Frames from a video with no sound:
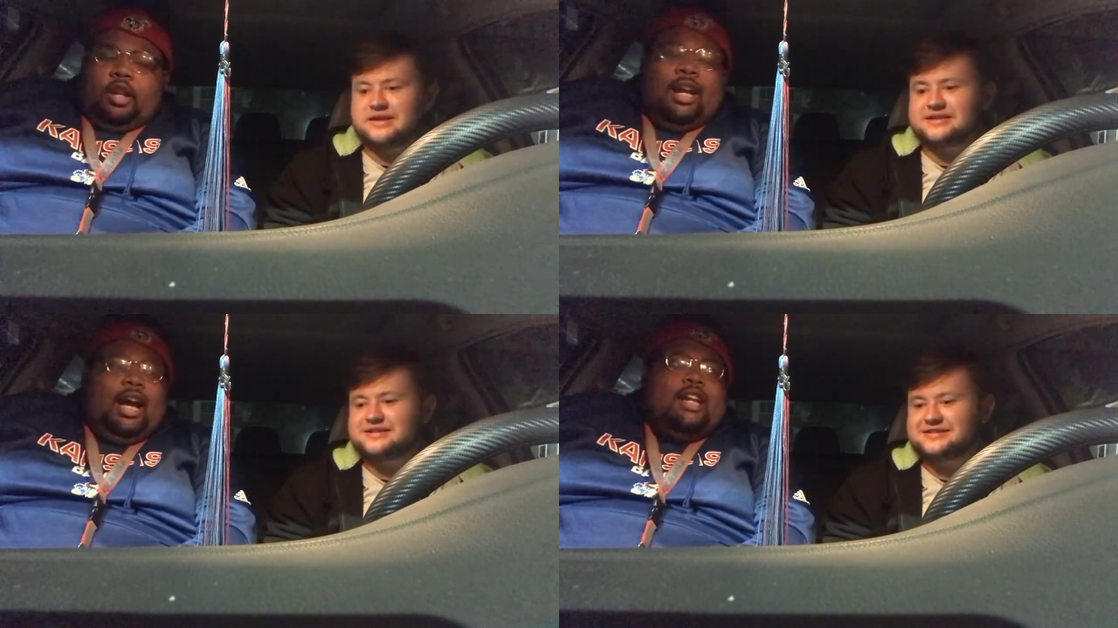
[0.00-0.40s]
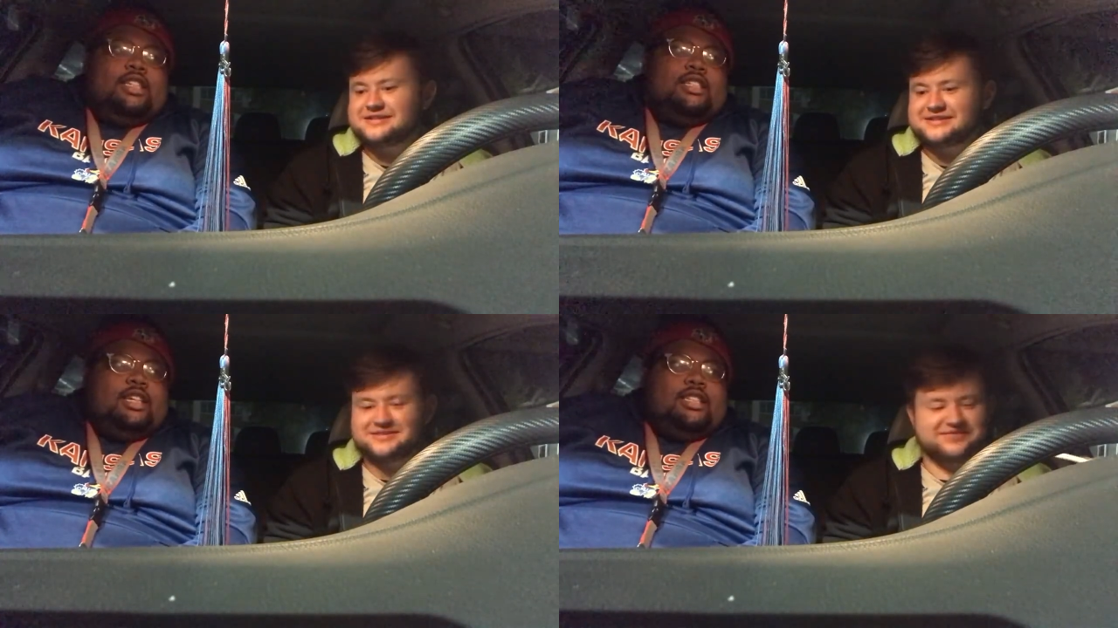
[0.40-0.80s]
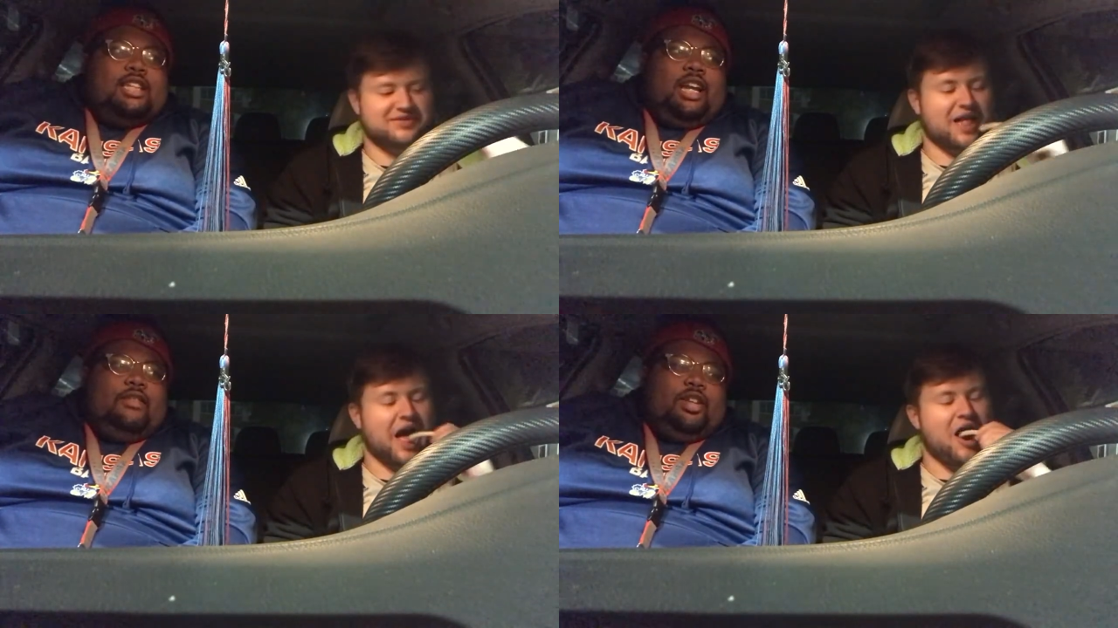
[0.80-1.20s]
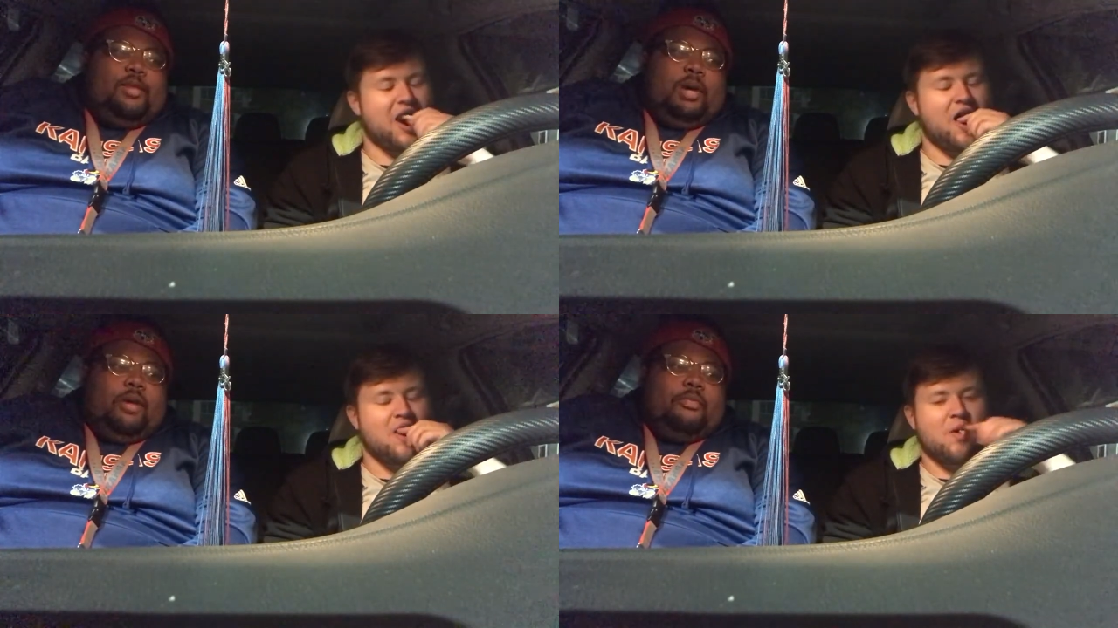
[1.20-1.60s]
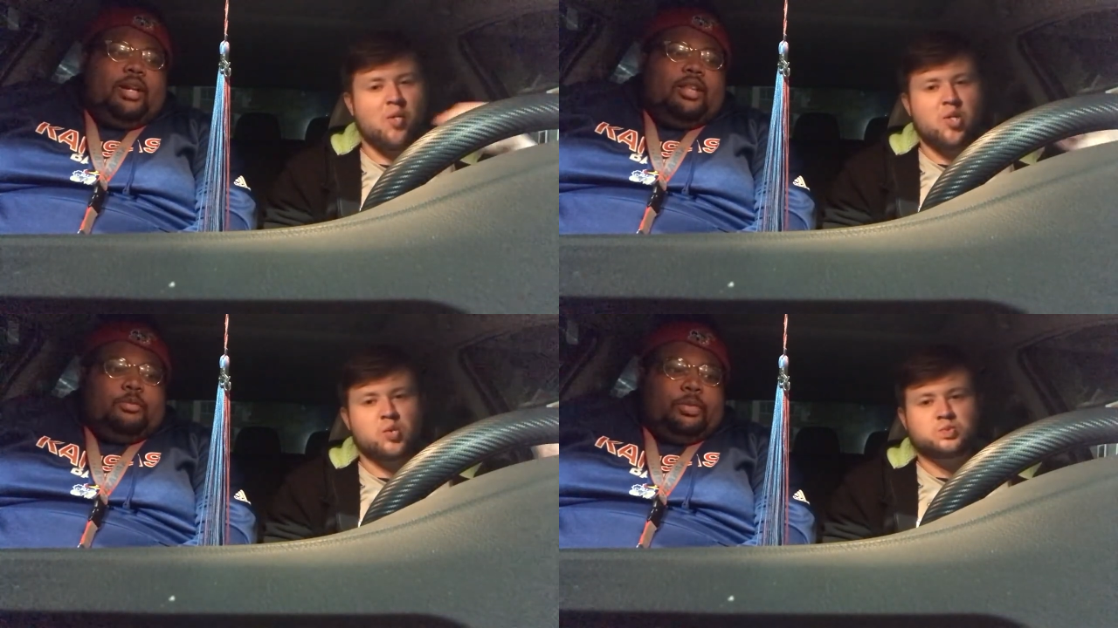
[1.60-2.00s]
Speaker 1: And honestly, it's not even about
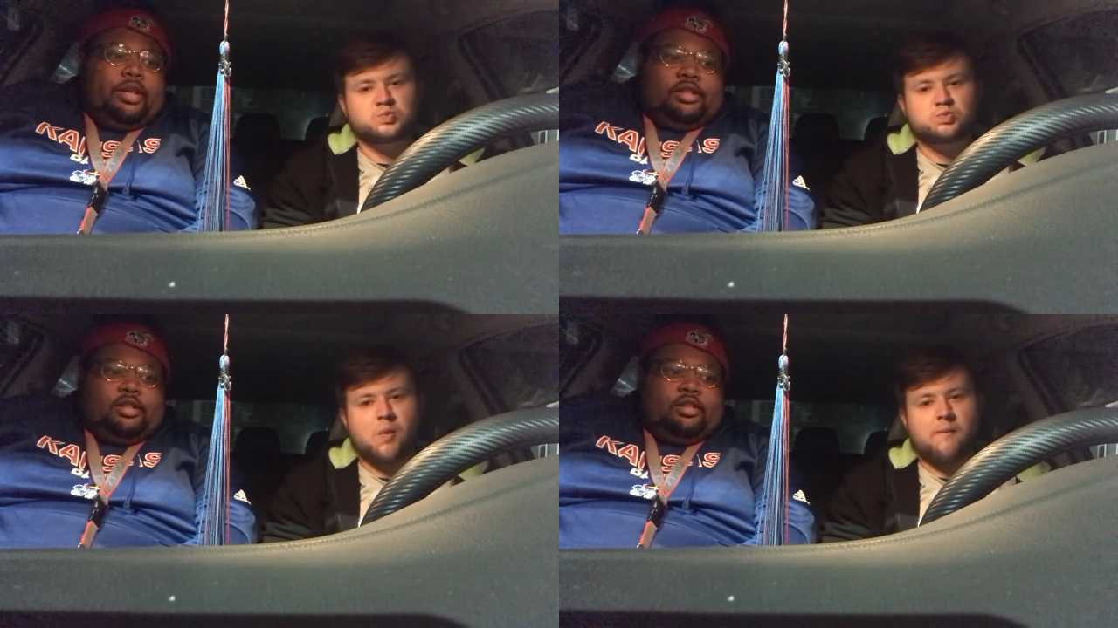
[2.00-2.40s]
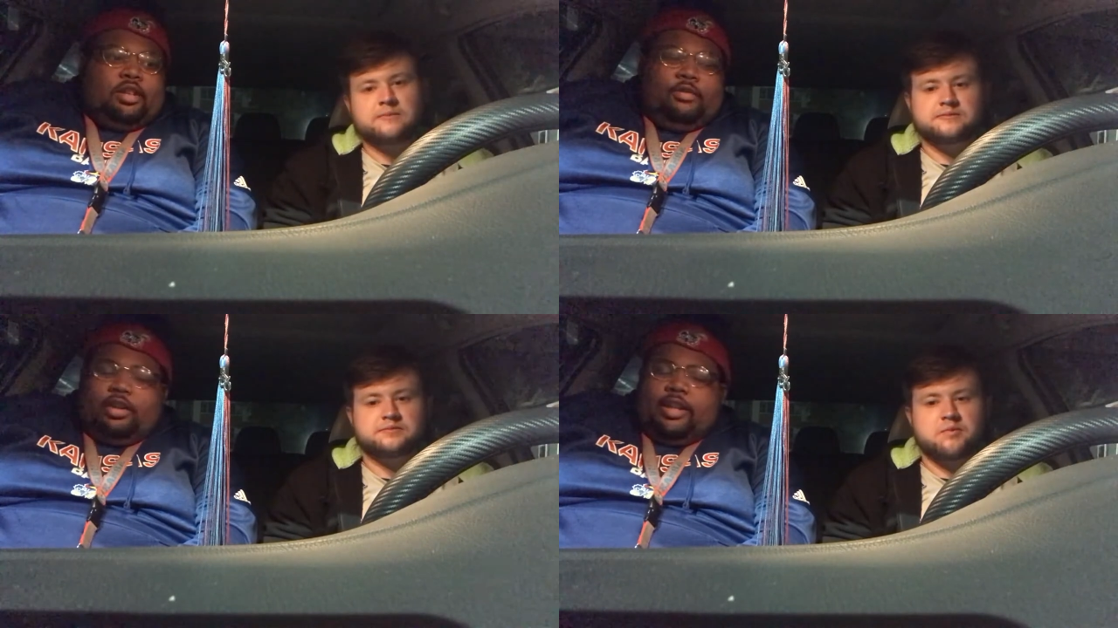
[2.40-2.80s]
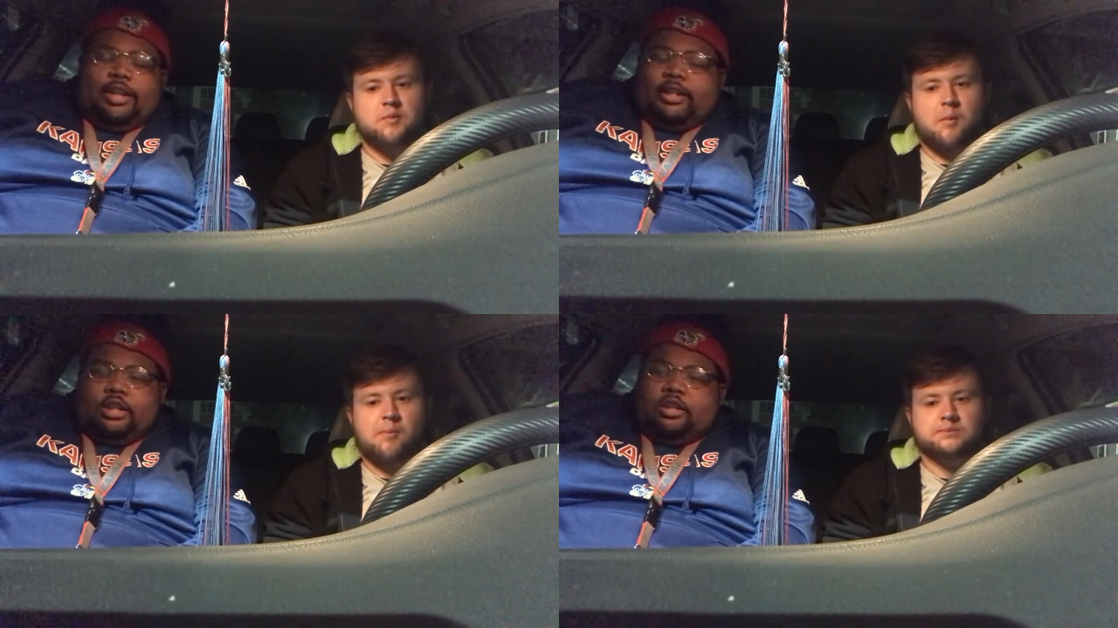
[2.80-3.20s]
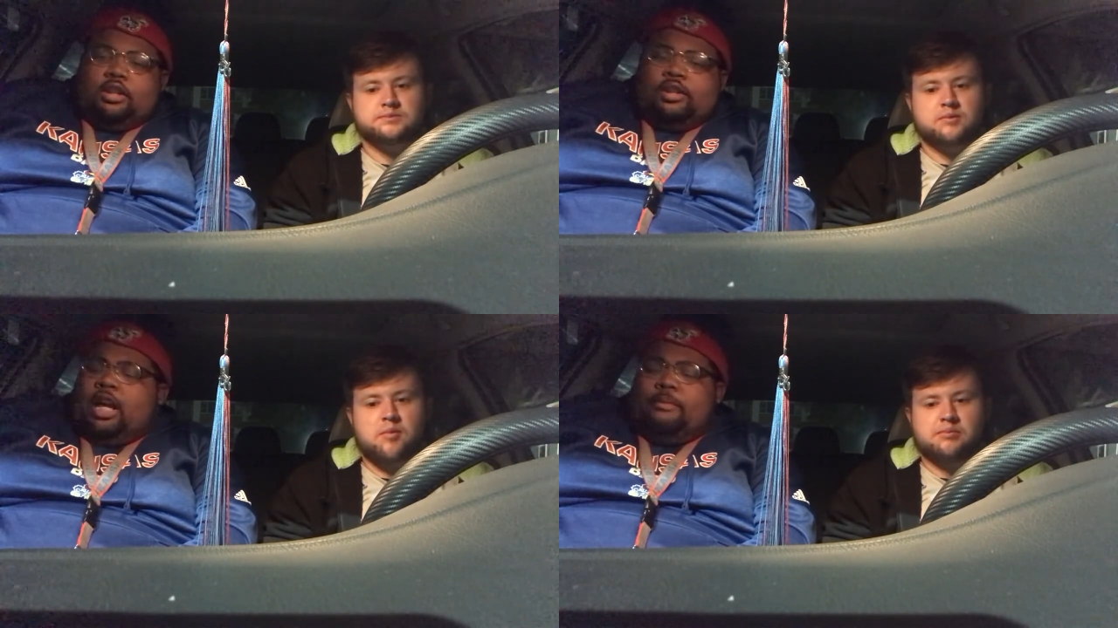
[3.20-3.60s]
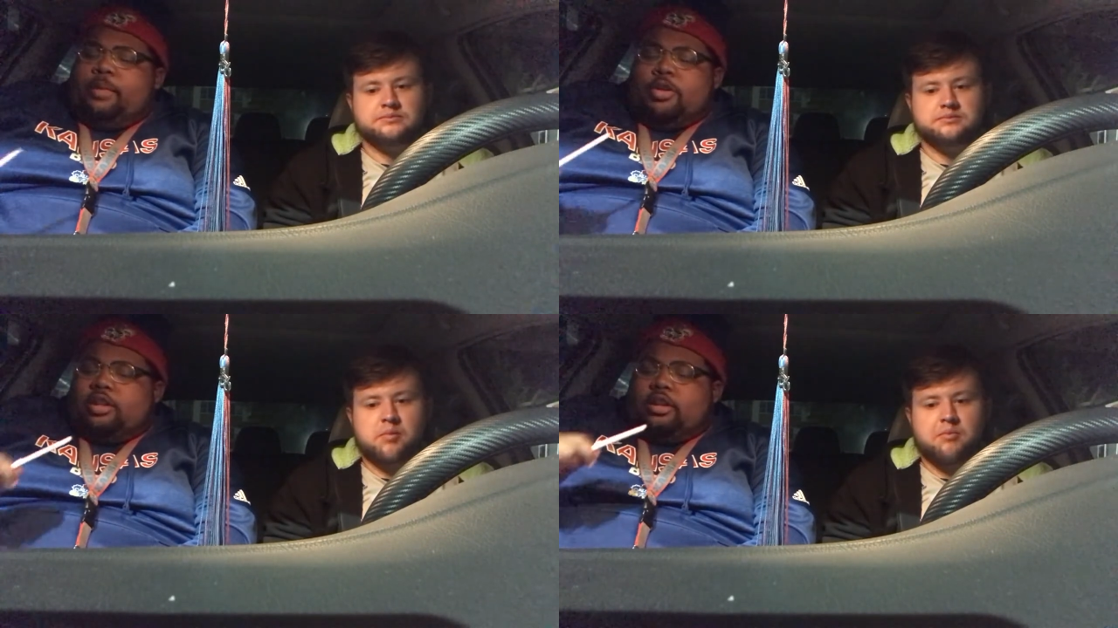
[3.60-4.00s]
being the best. It really isn't. Not
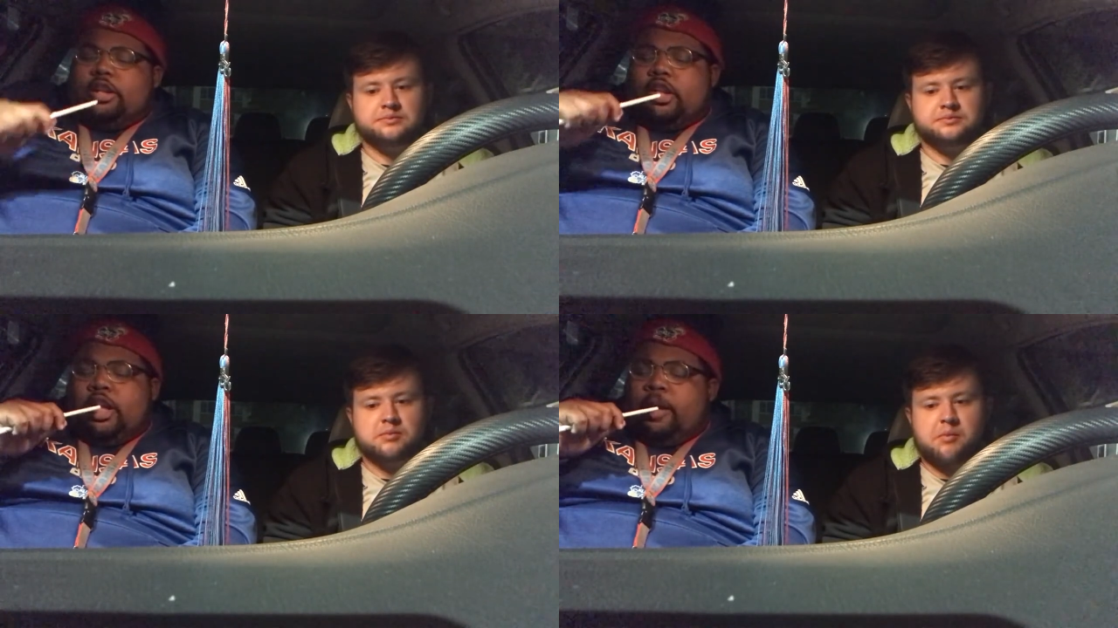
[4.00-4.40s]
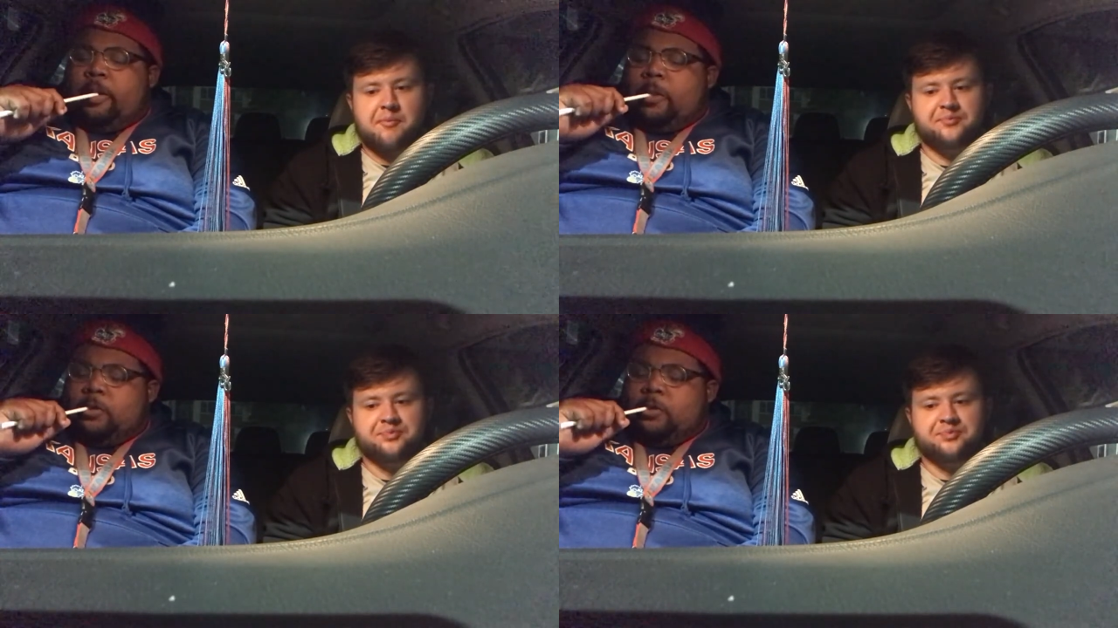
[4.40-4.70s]
musically. Like,